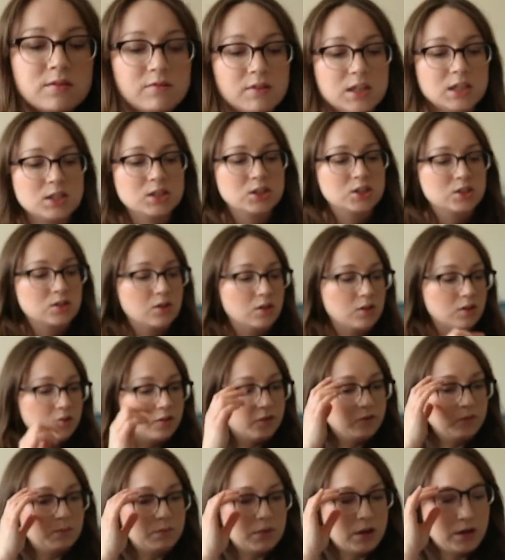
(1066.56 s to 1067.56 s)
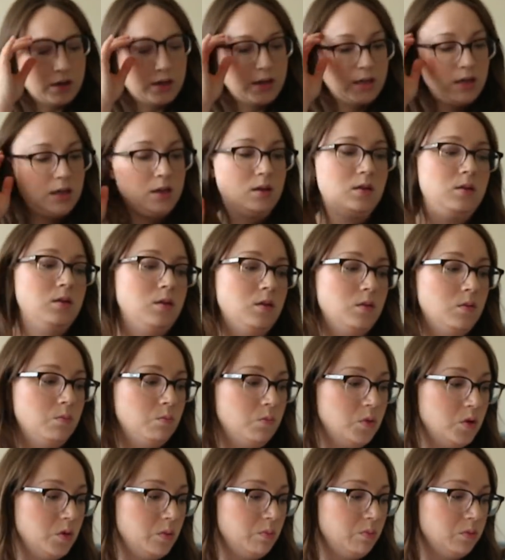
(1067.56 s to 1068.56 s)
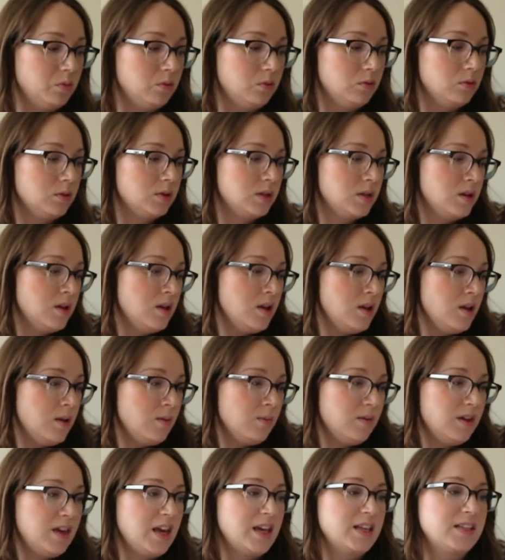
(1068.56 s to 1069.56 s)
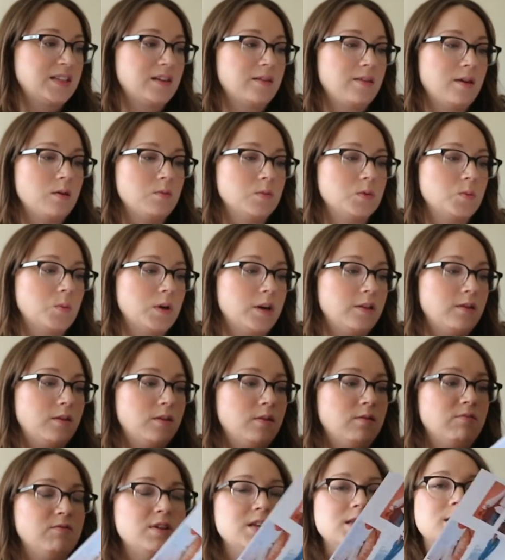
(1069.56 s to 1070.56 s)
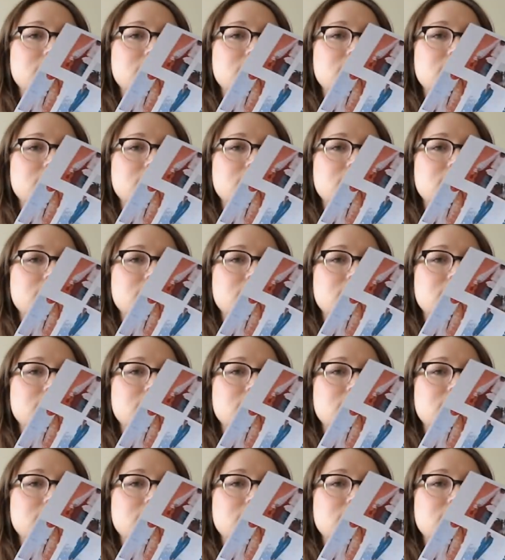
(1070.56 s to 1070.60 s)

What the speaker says: screenshot of my mood board. But yeah, so that was one of the